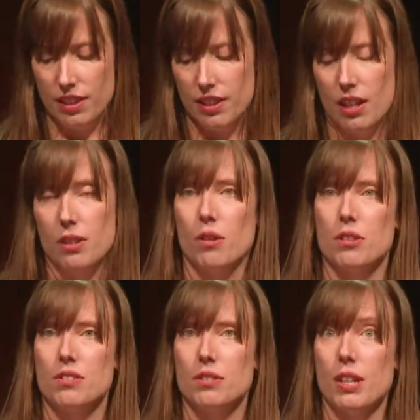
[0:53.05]

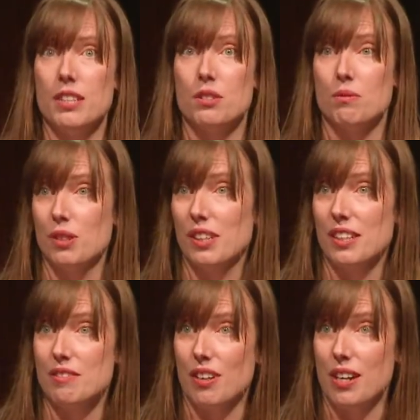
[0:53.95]
across a range of working
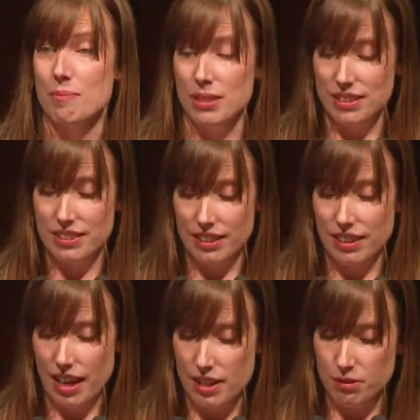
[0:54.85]
environments
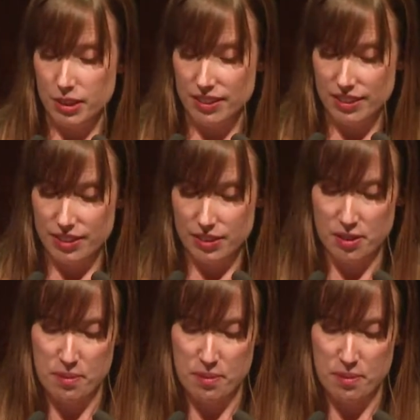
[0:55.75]
and risks.